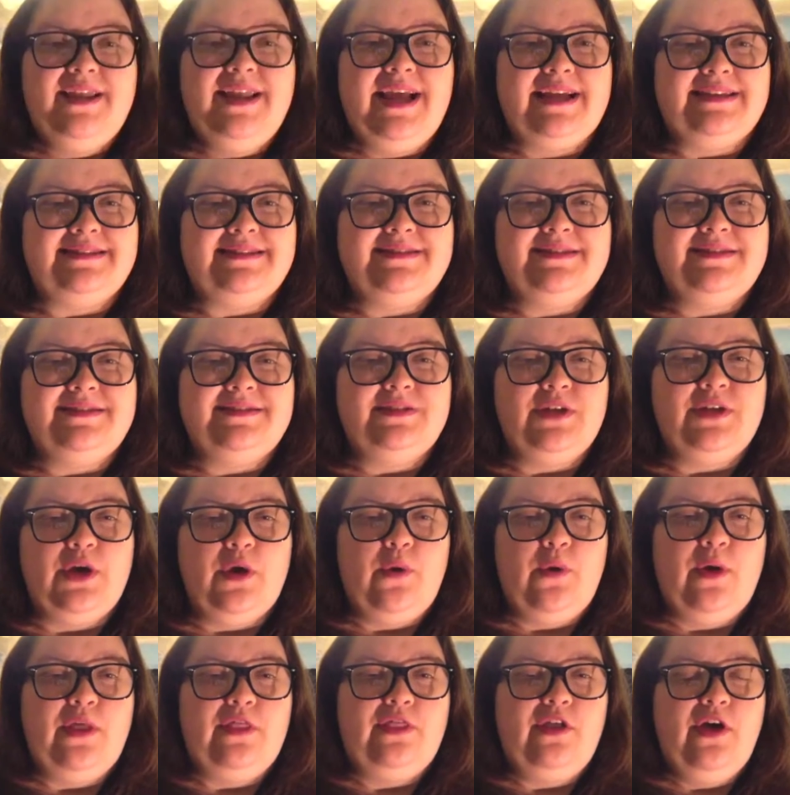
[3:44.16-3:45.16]
Yes,
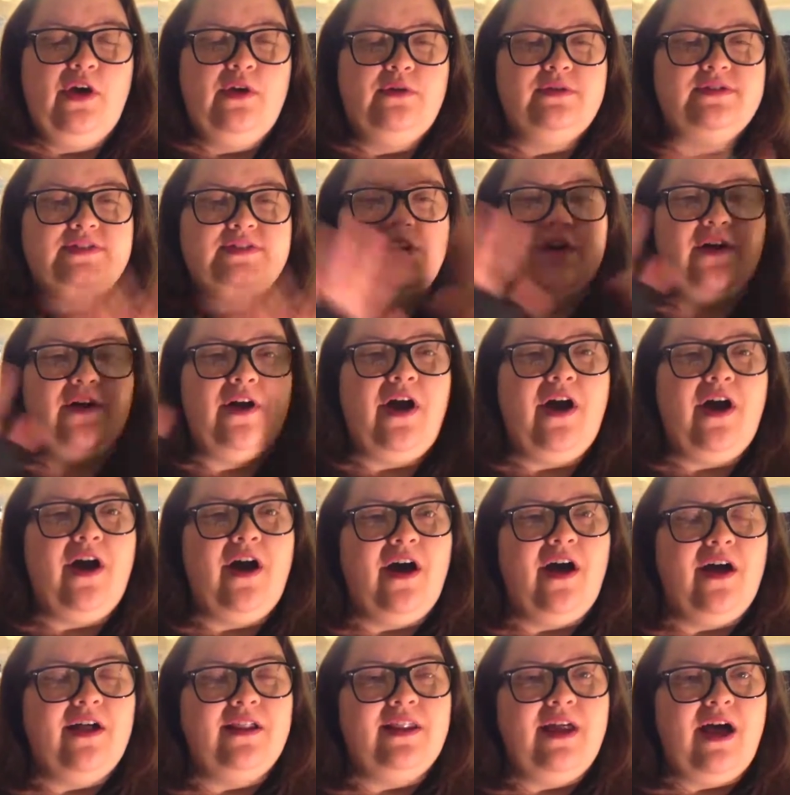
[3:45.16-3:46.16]
so those are
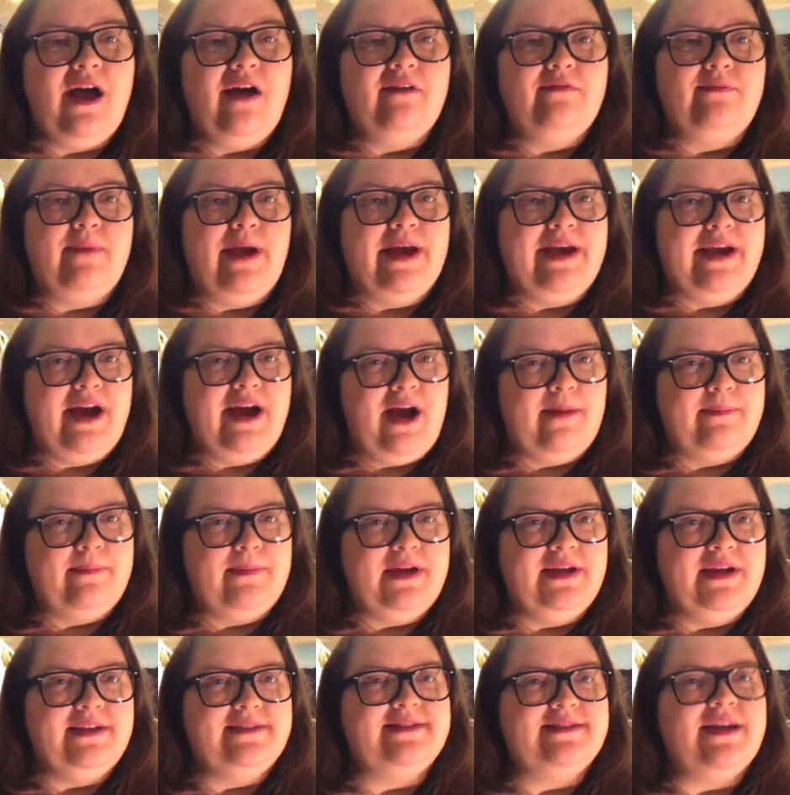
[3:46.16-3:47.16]
all of my
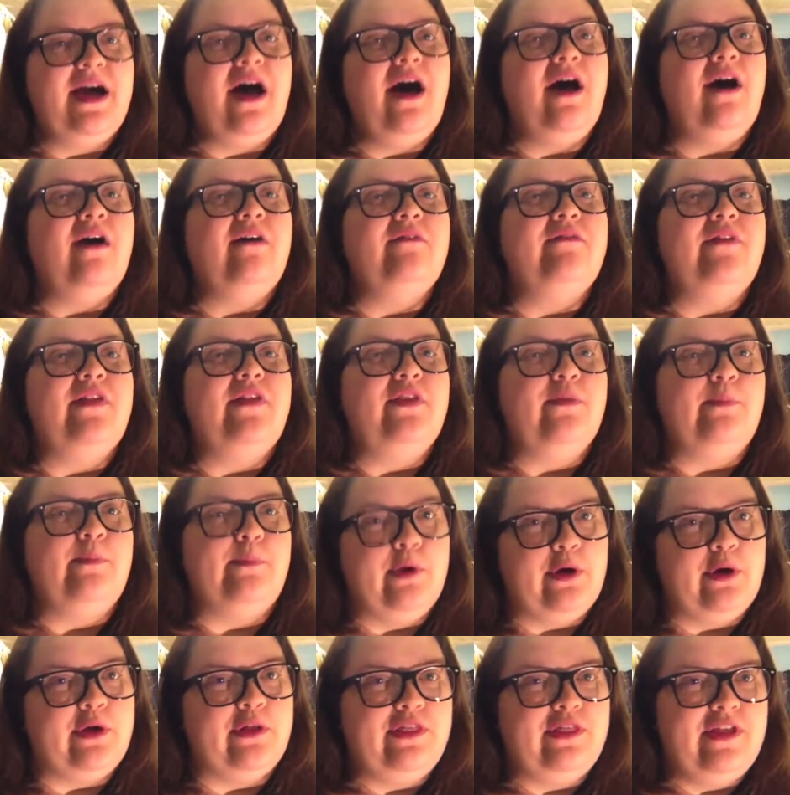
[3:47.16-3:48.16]
copies of The
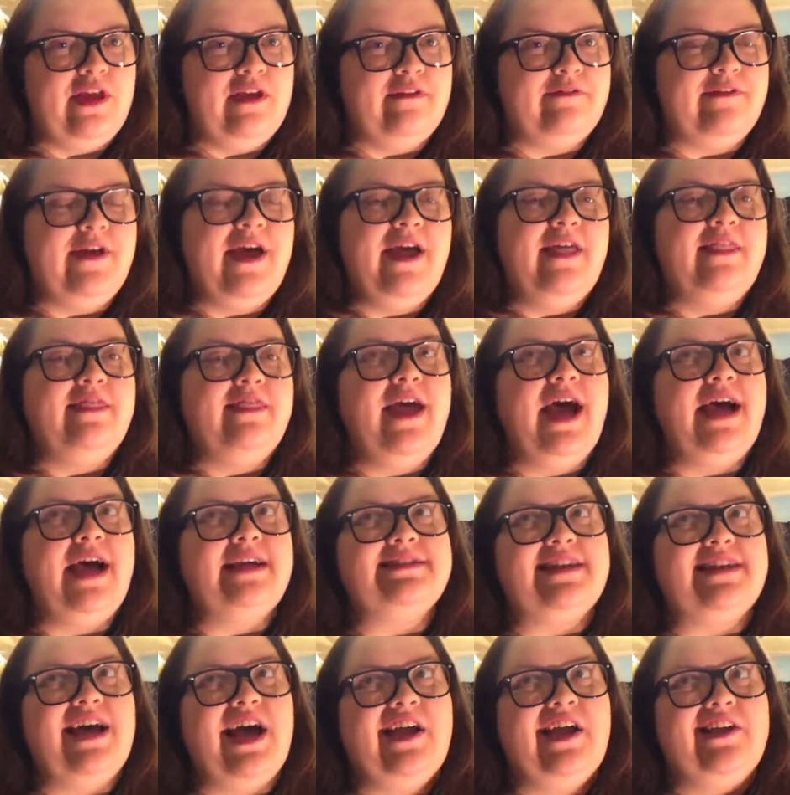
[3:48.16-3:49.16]
Book Thief
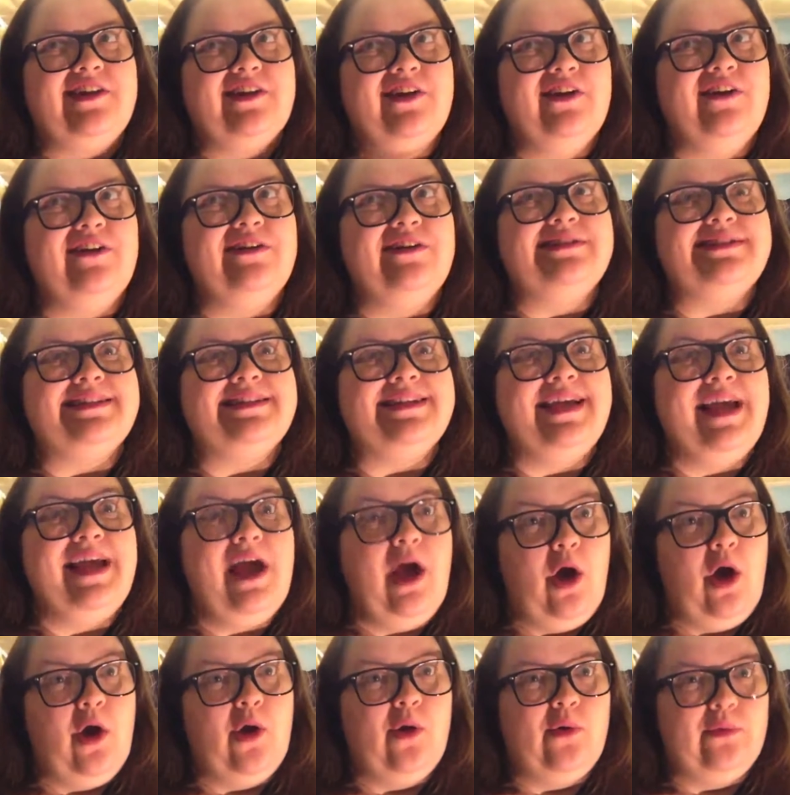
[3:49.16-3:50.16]
that I currently
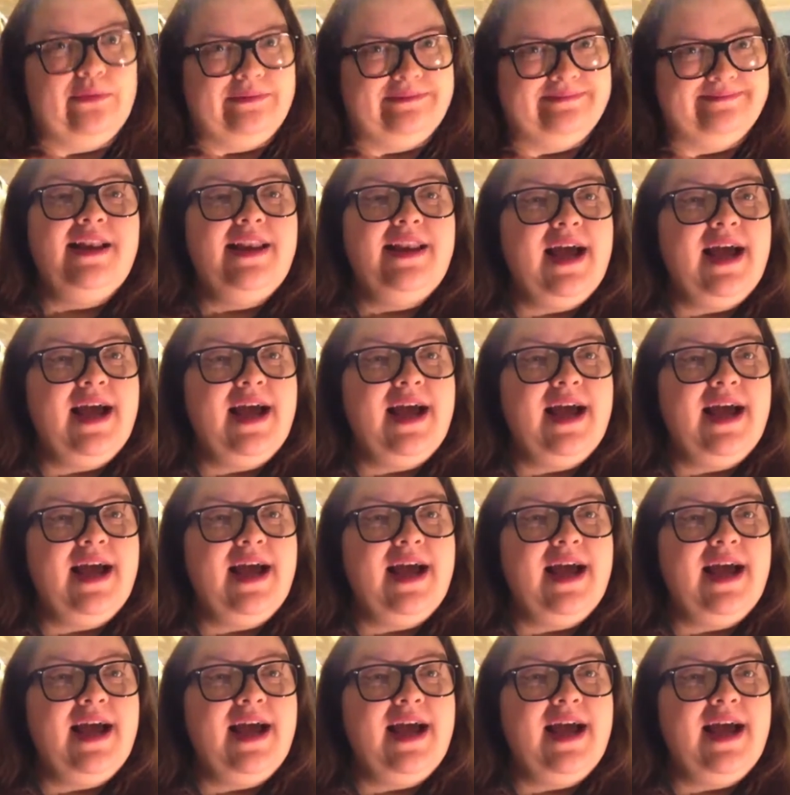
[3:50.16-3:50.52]
own.